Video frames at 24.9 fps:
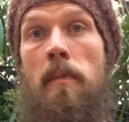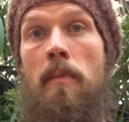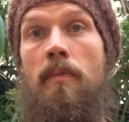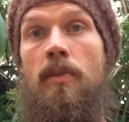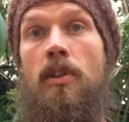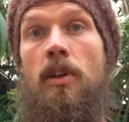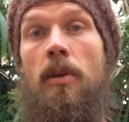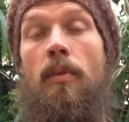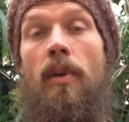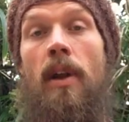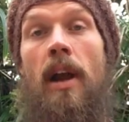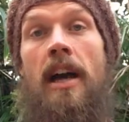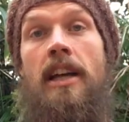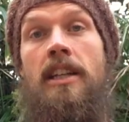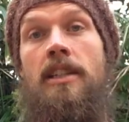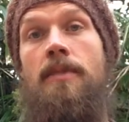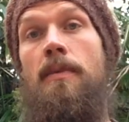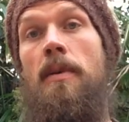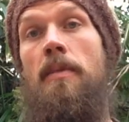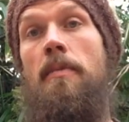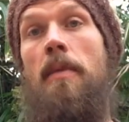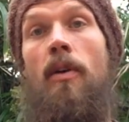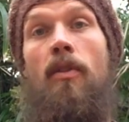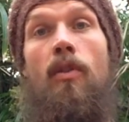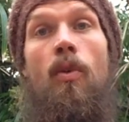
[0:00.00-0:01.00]
Someone asked
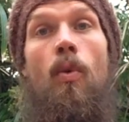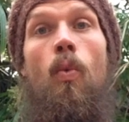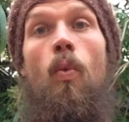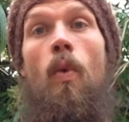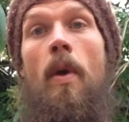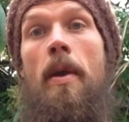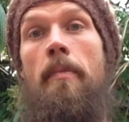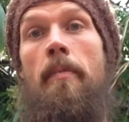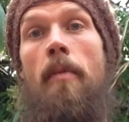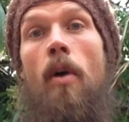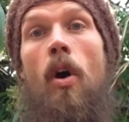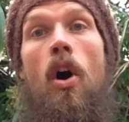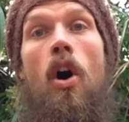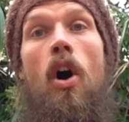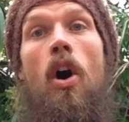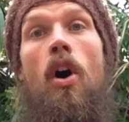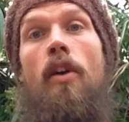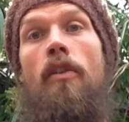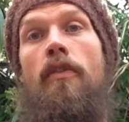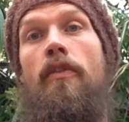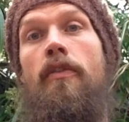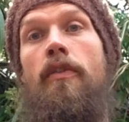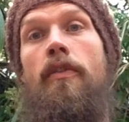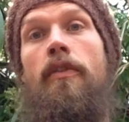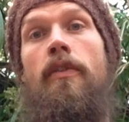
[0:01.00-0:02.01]
me about the Wim
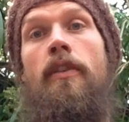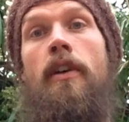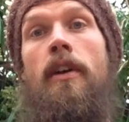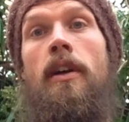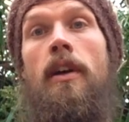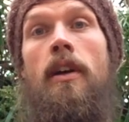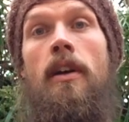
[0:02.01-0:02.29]
Hof